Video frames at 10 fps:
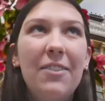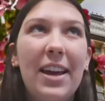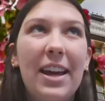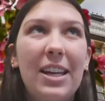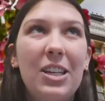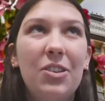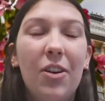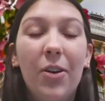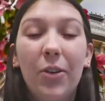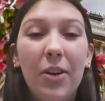advantage.
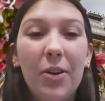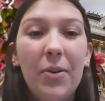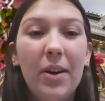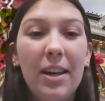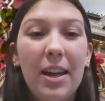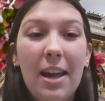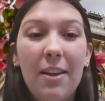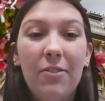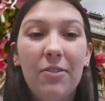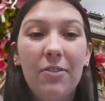Also,
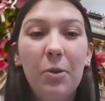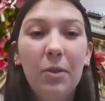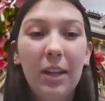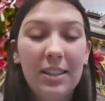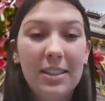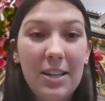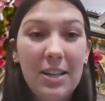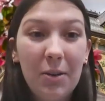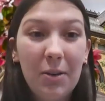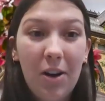if you like decide
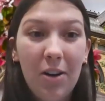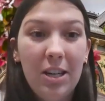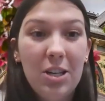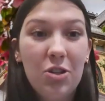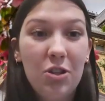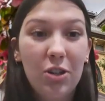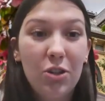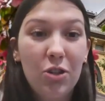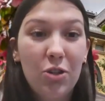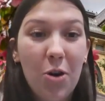to go to college, there
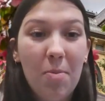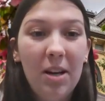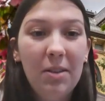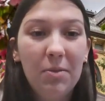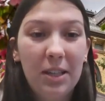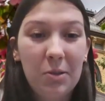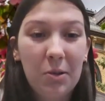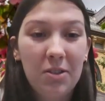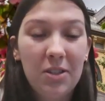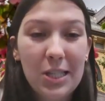are so many
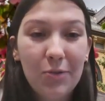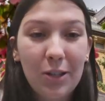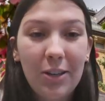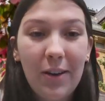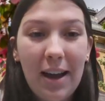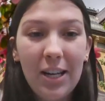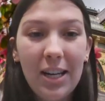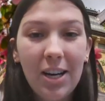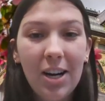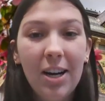resources for you out
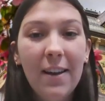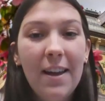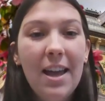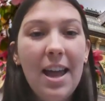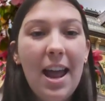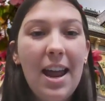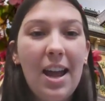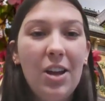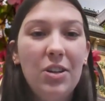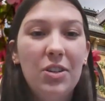here,
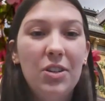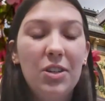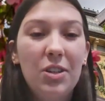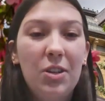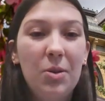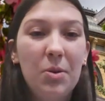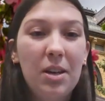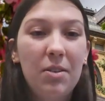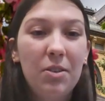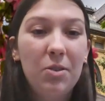and you
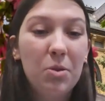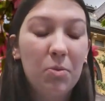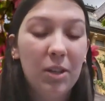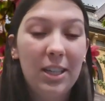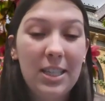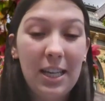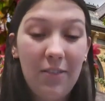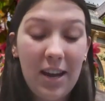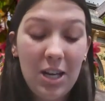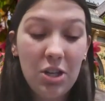should really take
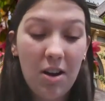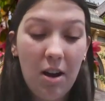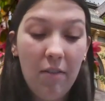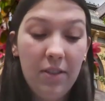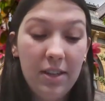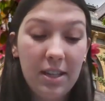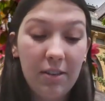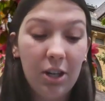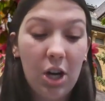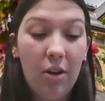advantage of the
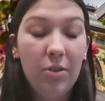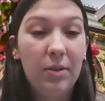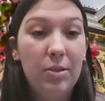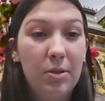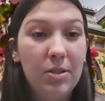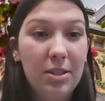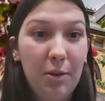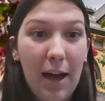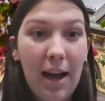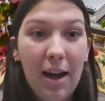different college
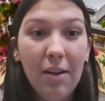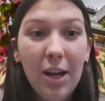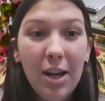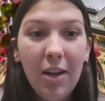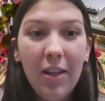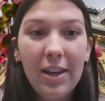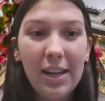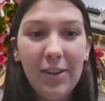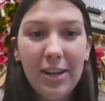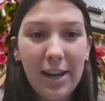resources you have. Like
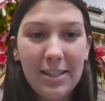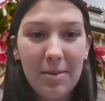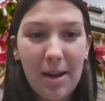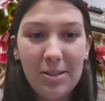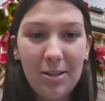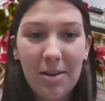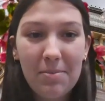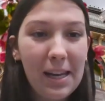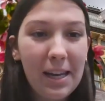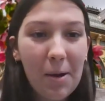even next semester I'm
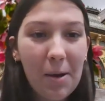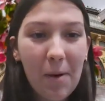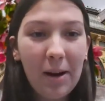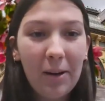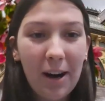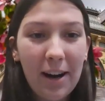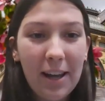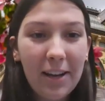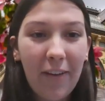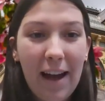taking a 1
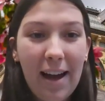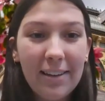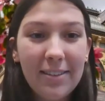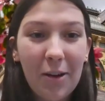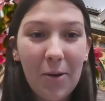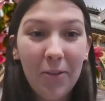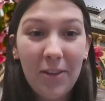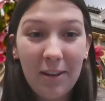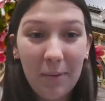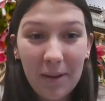credit class
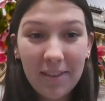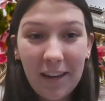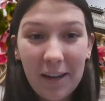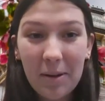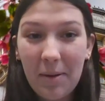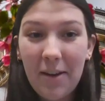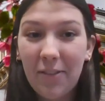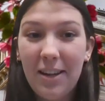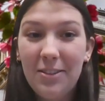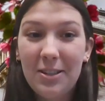called tin whistling with my
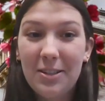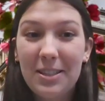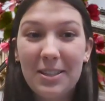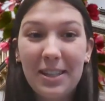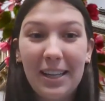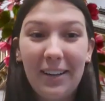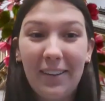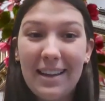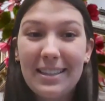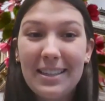friends, just because it's like a
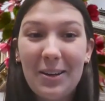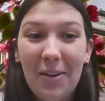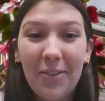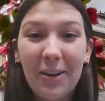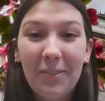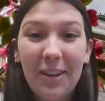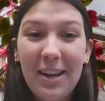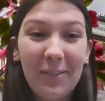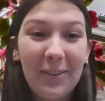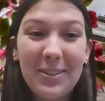class that's offered, and we're
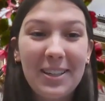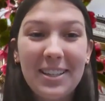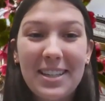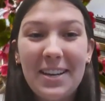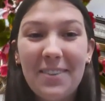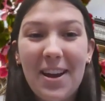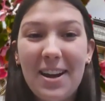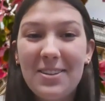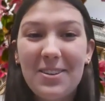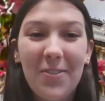like, we're just going to take
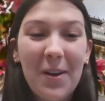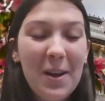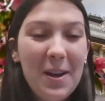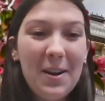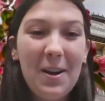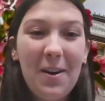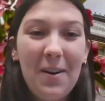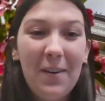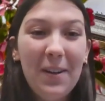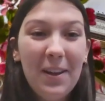advantage of,
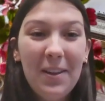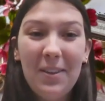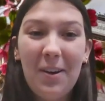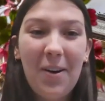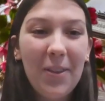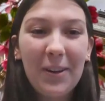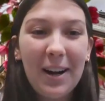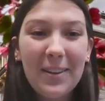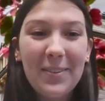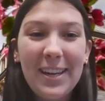all the
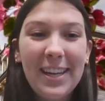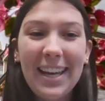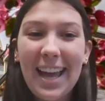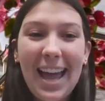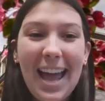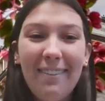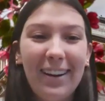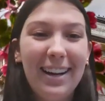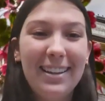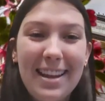credits we can get, and
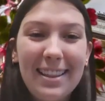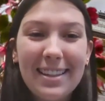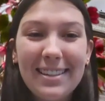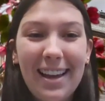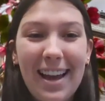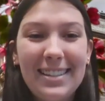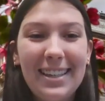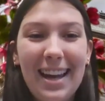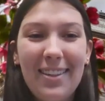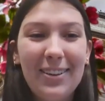we're going to take this class
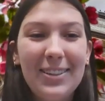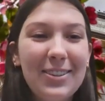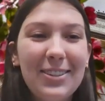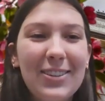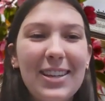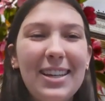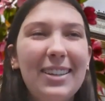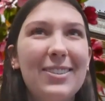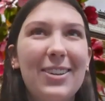together. So just like